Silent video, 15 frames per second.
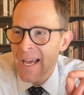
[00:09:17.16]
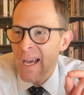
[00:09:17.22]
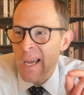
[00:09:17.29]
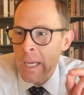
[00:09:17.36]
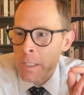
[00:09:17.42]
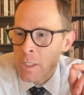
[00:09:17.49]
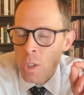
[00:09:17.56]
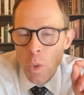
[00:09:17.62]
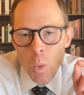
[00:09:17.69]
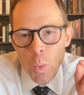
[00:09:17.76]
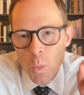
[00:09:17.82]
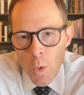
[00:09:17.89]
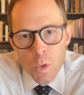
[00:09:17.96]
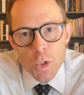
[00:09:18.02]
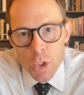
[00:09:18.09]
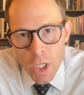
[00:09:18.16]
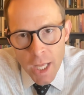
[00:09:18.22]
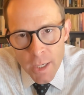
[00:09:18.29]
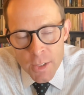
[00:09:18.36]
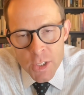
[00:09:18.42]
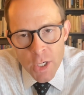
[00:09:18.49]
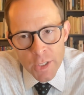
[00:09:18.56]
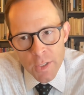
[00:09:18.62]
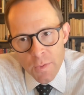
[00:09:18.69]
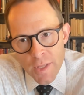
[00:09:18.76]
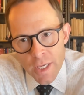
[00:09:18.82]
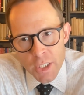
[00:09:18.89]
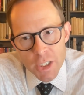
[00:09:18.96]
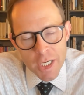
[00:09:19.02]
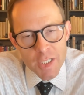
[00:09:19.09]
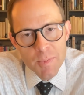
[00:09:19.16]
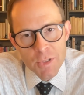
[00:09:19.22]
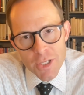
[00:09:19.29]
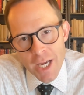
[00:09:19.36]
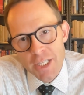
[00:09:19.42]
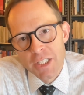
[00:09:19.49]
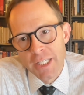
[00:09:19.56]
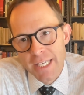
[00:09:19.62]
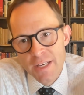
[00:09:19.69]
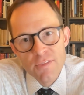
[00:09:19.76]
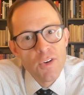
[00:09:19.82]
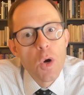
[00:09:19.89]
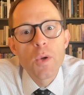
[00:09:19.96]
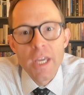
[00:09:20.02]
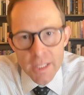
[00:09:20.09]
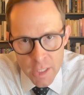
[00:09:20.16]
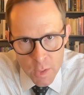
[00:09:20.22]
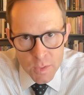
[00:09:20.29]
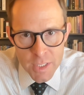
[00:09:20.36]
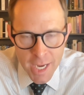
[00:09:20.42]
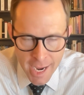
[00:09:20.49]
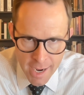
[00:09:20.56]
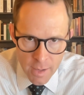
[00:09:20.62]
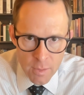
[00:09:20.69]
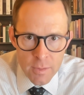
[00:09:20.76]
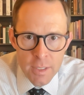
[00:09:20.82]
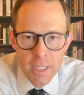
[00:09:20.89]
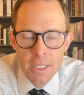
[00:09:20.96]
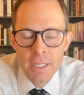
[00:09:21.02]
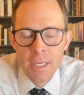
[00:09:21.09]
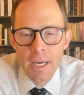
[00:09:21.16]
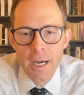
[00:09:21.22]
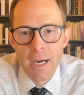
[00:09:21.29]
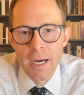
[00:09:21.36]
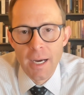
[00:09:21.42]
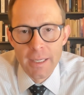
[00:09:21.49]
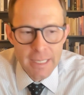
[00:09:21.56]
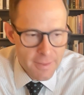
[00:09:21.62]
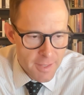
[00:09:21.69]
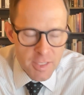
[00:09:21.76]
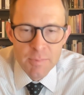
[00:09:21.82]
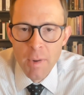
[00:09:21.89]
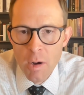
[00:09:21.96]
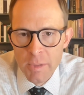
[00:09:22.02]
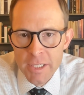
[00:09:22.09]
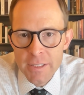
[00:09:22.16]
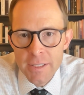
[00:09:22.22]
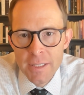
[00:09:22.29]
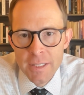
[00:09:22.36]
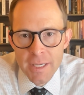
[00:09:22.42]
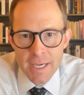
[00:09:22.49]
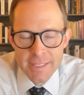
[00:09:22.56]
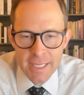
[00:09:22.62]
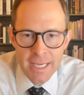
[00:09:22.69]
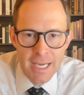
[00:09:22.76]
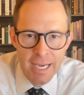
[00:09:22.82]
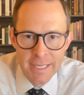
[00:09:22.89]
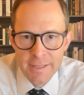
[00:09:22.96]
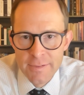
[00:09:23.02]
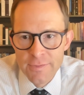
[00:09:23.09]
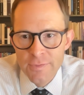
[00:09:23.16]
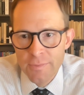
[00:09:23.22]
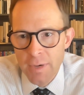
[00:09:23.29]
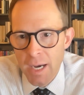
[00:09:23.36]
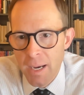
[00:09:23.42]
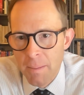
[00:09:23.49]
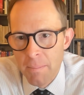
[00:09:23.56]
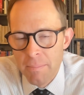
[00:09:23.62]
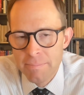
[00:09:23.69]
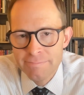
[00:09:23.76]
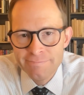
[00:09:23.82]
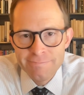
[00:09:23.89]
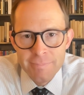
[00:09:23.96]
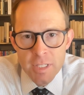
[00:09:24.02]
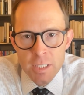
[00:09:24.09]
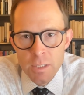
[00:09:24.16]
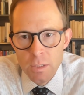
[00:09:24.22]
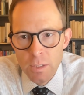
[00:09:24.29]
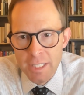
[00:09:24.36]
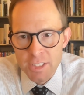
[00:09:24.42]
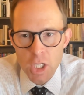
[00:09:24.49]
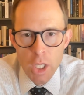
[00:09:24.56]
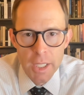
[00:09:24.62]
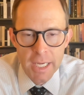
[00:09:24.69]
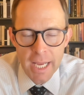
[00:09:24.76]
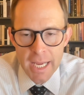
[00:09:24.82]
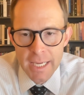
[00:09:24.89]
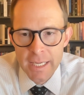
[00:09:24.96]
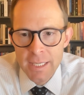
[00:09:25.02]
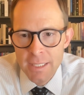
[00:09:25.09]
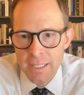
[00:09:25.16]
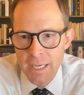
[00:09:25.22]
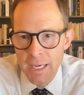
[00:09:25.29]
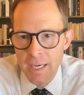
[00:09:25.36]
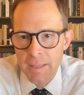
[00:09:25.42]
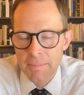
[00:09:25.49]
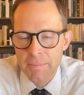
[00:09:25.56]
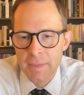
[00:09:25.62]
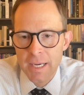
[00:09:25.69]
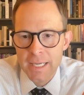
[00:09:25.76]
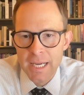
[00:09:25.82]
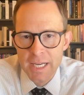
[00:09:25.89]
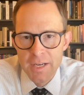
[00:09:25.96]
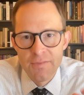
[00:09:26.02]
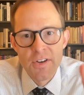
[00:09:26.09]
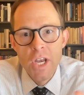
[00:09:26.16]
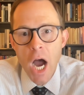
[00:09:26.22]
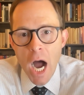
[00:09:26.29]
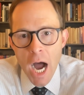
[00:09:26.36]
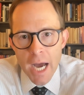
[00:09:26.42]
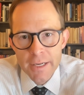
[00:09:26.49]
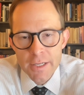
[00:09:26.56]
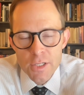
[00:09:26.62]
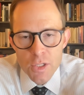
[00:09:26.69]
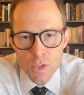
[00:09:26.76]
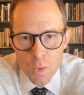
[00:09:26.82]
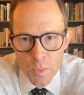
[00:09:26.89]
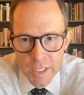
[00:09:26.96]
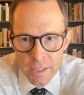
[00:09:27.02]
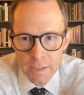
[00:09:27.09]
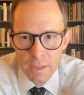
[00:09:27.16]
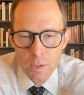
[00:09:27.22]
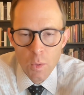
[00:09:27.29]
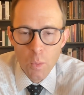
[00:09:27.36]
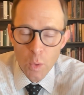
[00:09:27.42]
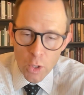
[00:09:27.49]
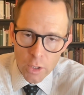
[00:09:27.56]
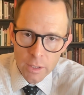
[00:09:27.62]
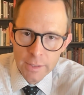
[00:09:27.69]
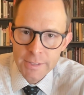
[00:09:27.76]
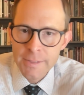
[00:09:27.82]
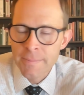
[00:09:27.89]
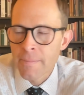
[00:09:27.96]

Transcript: And so those scholars argue that Shakespeare's actually invoking those now, in this moment, as a kind of, let's call it a kind of nod to the real world.